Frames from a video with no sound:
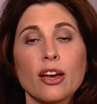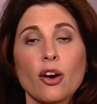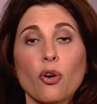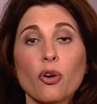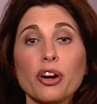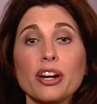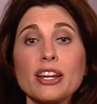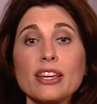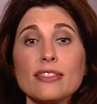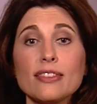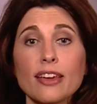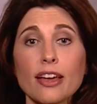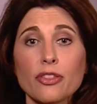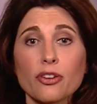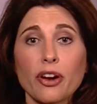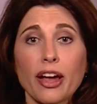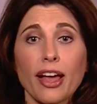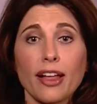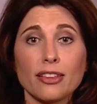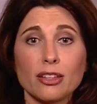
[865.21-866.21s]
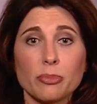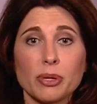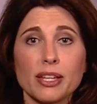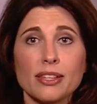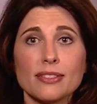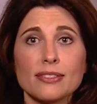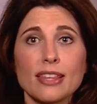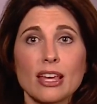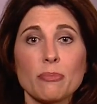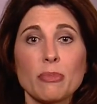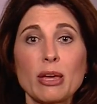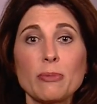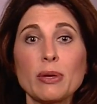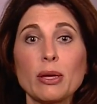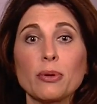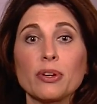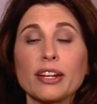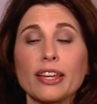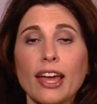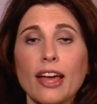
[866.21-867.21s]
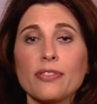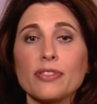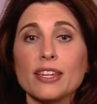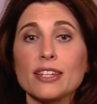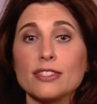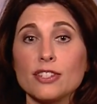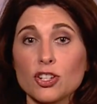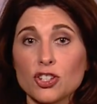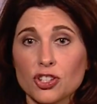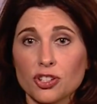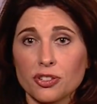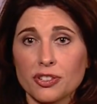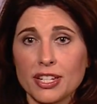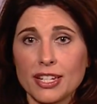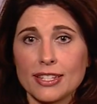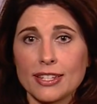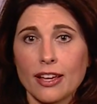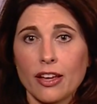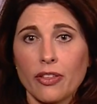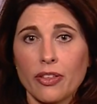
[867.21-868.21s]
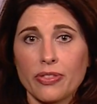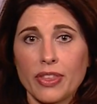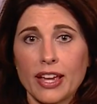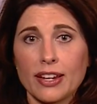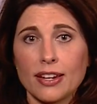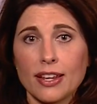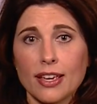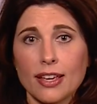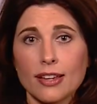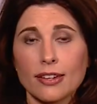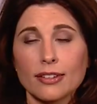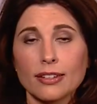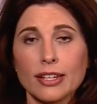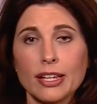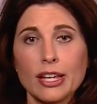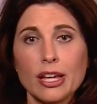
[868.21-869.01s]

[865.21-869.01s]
or any of the other elements, they may be able to get the additional detail that they need.